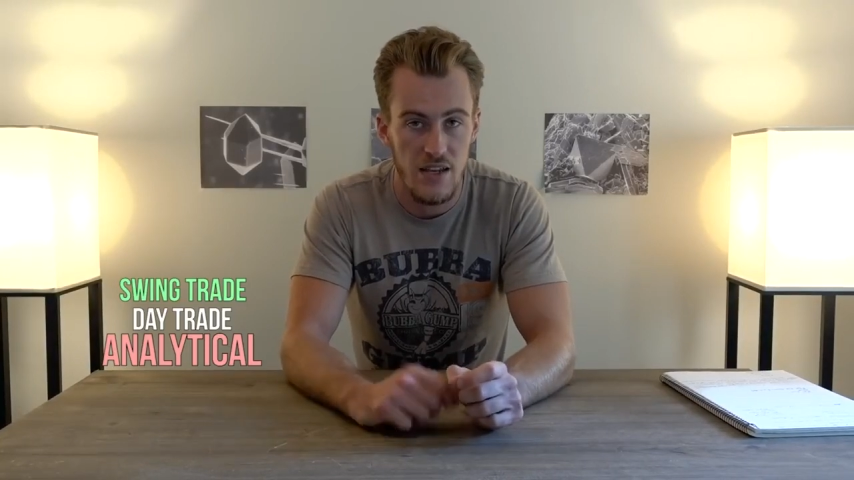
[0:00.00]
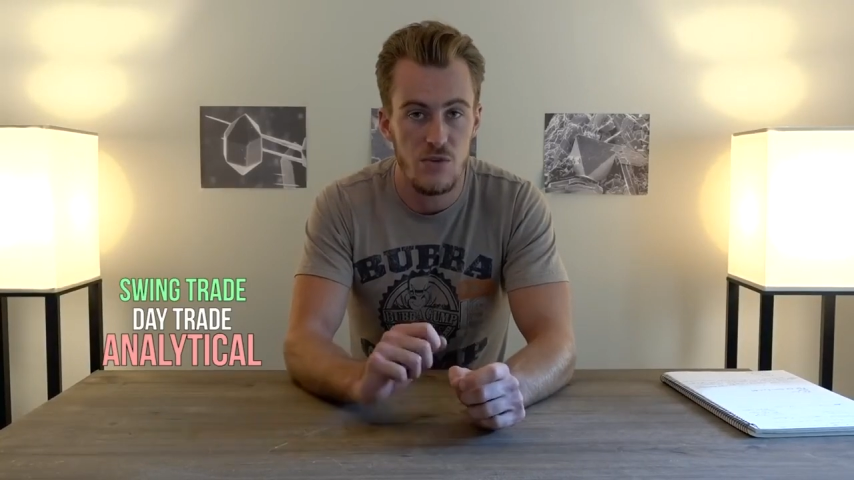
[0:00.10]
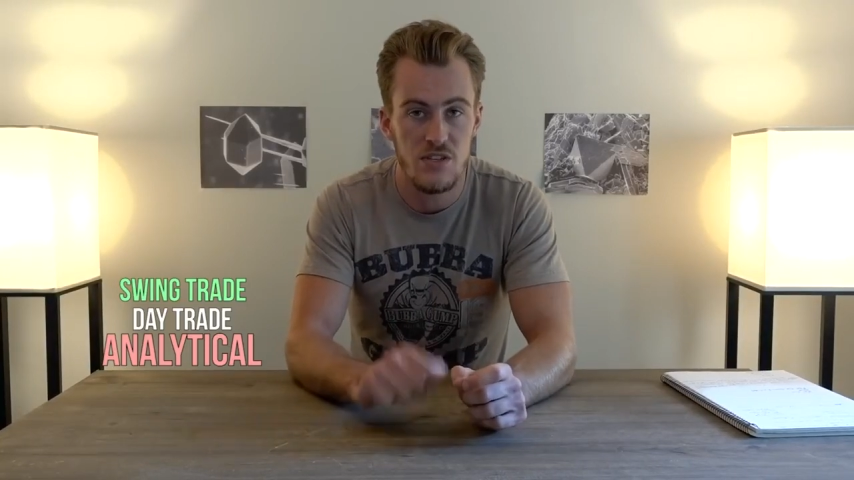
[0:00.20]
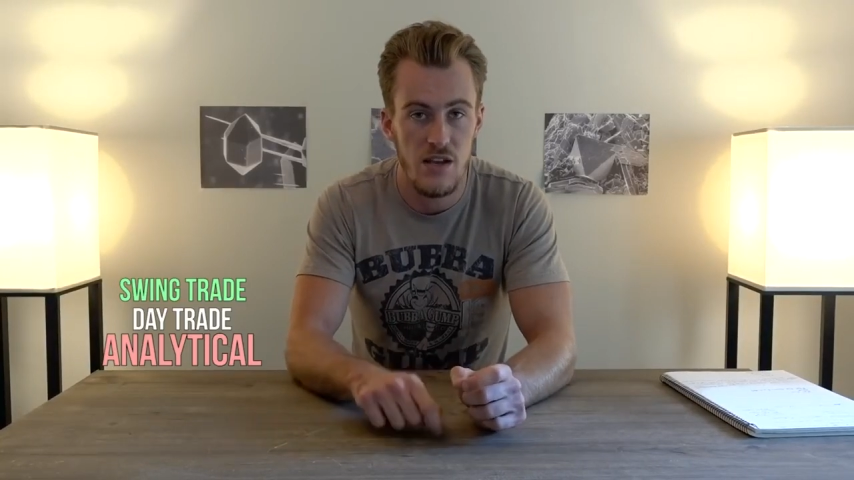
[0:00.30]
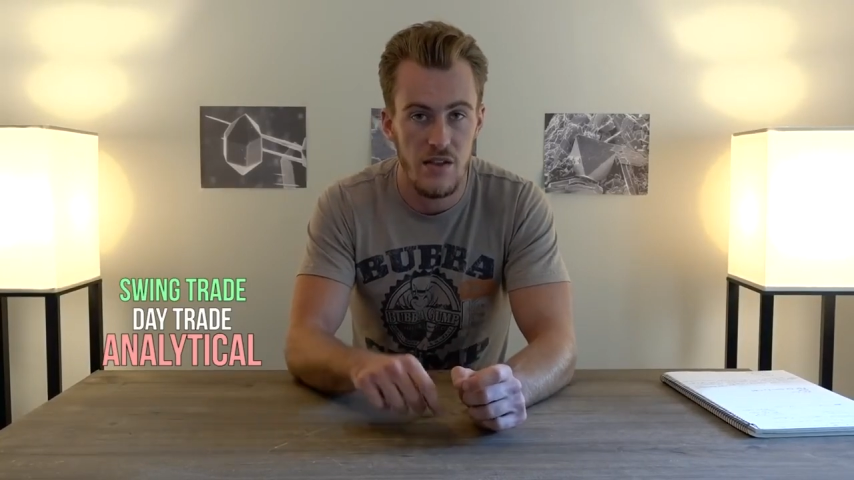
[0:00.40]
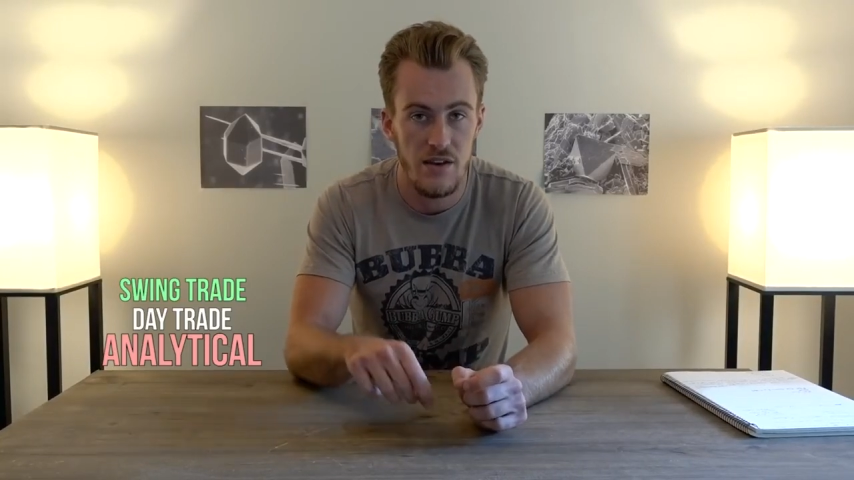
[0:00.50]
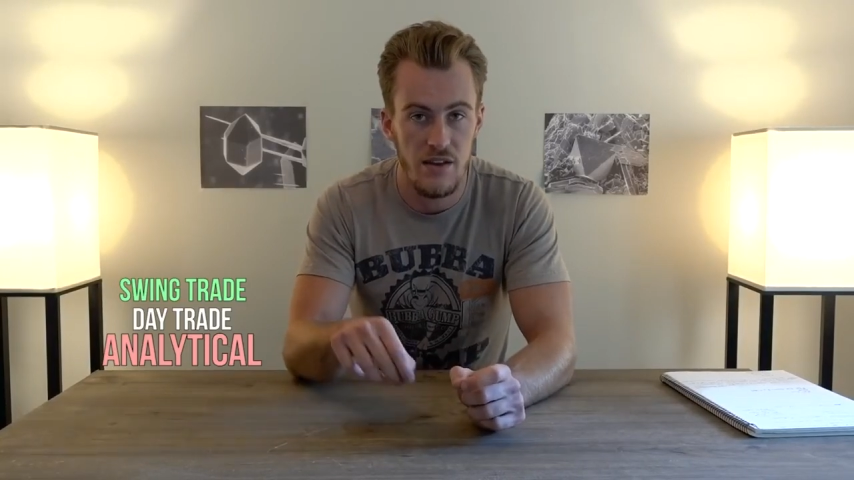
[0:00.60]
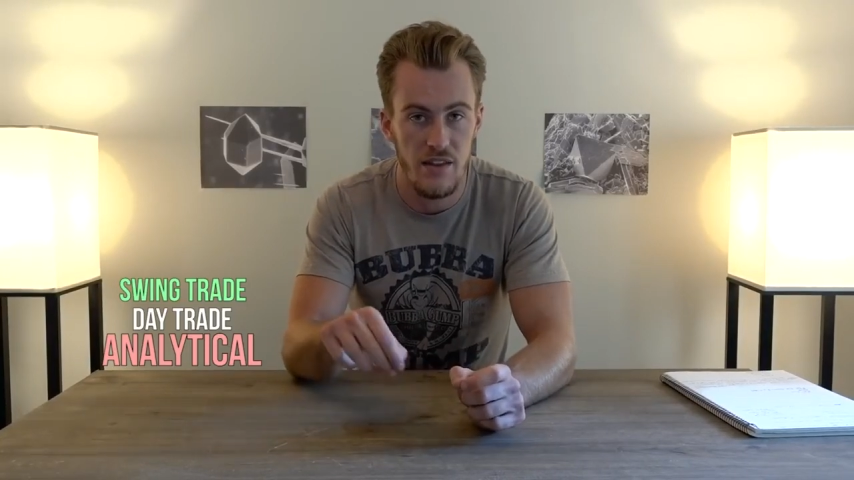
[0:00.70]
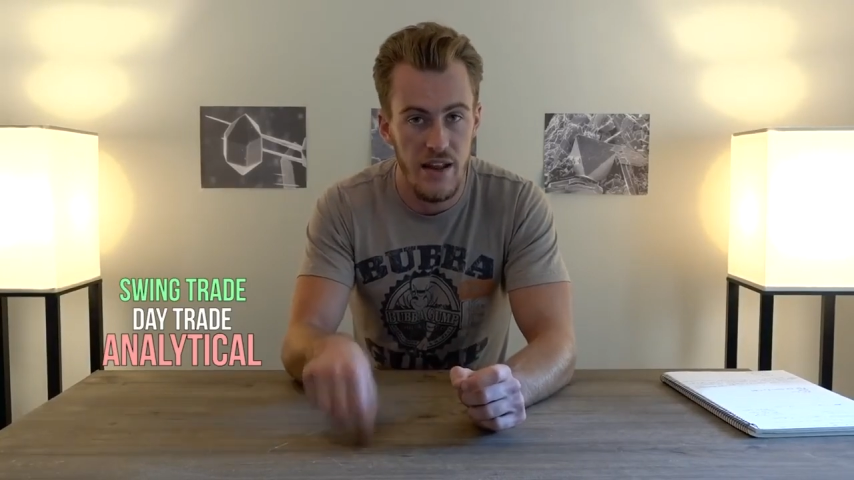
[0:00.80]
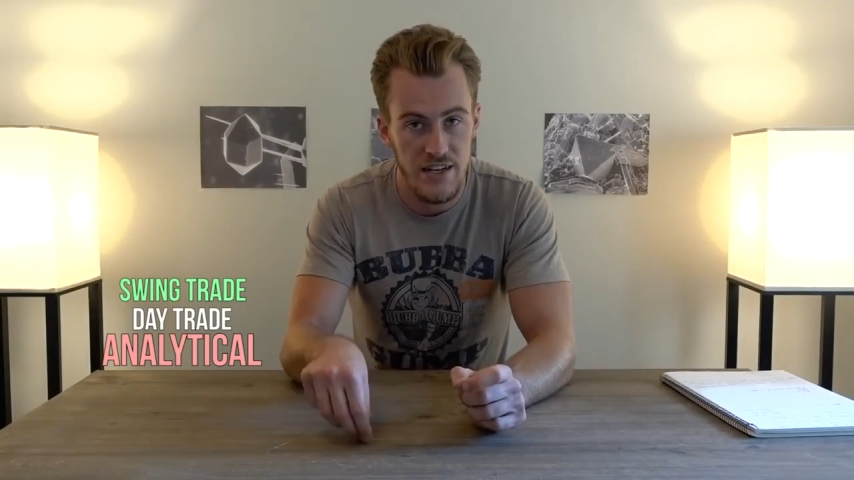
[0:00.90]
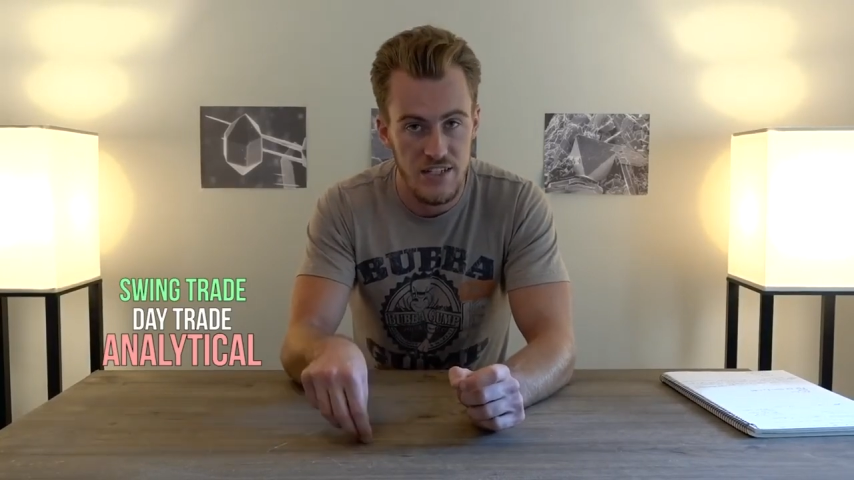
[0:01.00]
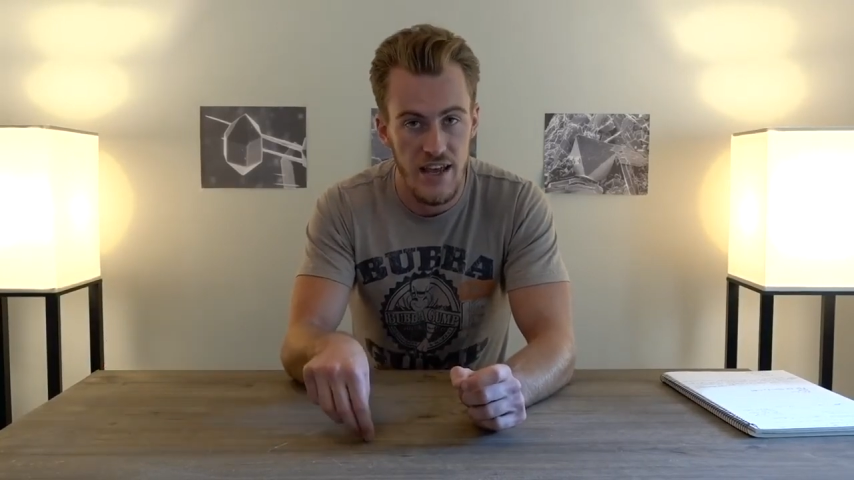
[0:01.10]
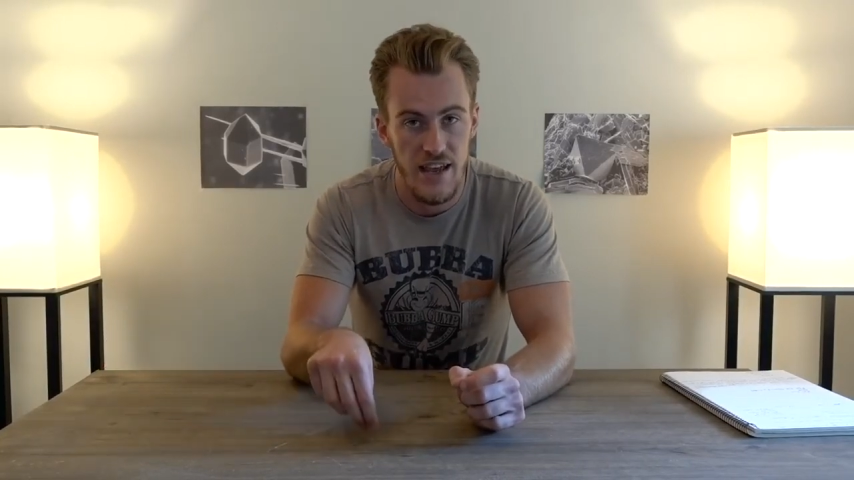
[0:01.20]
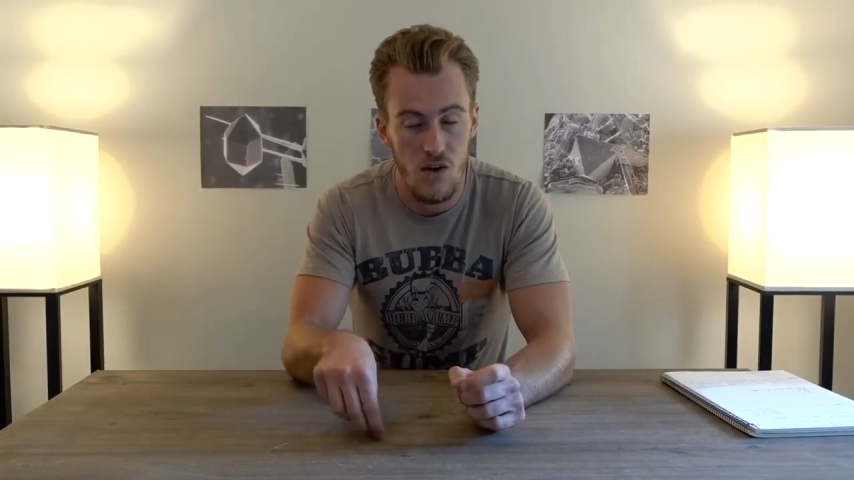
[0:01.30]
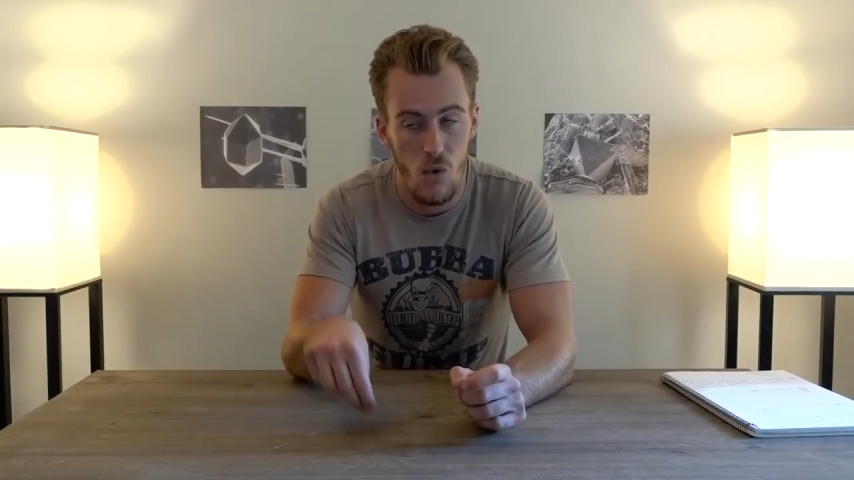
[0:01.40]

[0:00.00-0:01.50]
and you sell it the next day